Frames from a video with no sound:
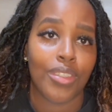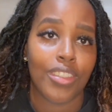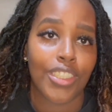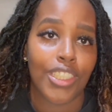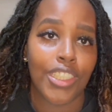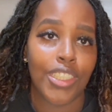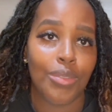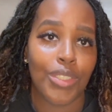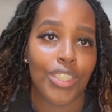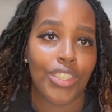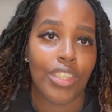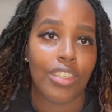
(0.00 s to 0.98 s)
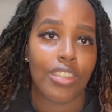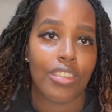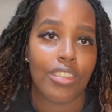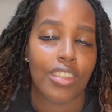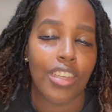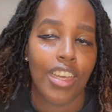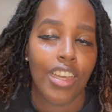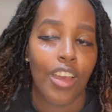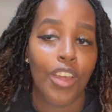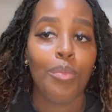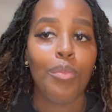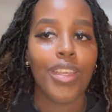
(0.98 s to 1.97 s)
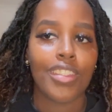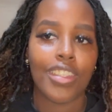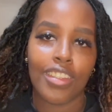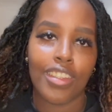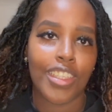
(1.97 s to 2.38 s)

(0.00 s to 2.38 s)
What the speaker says: she was just admitting